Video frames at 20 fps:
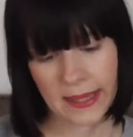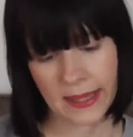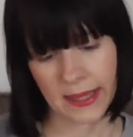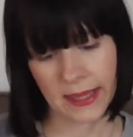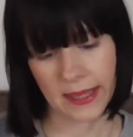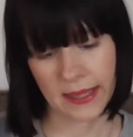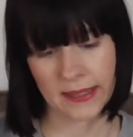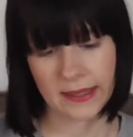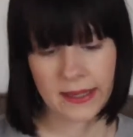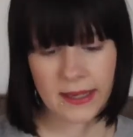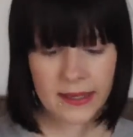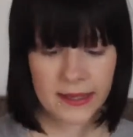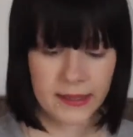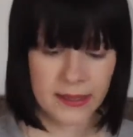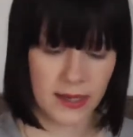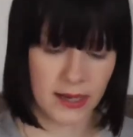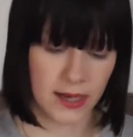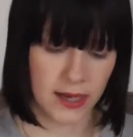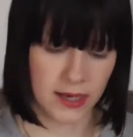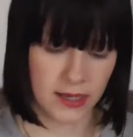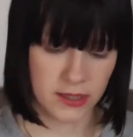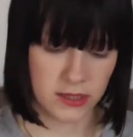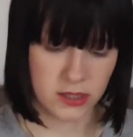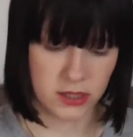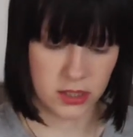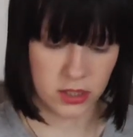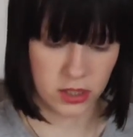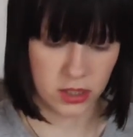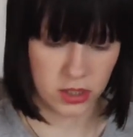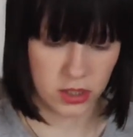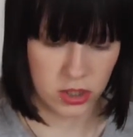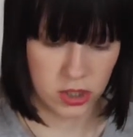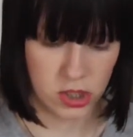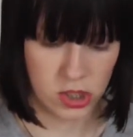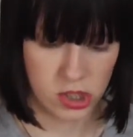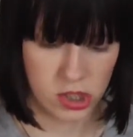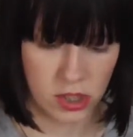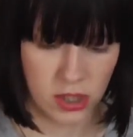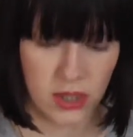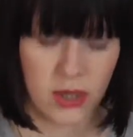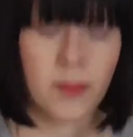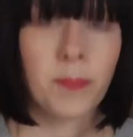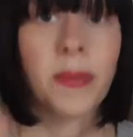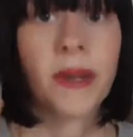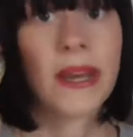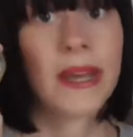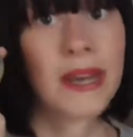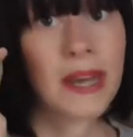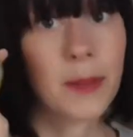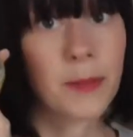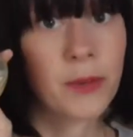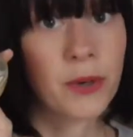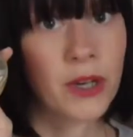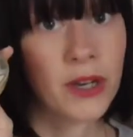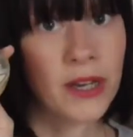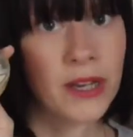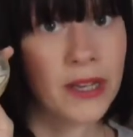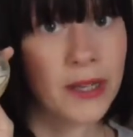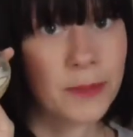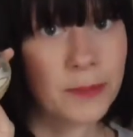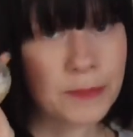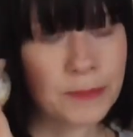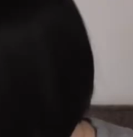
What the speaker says: and I got banana pudding.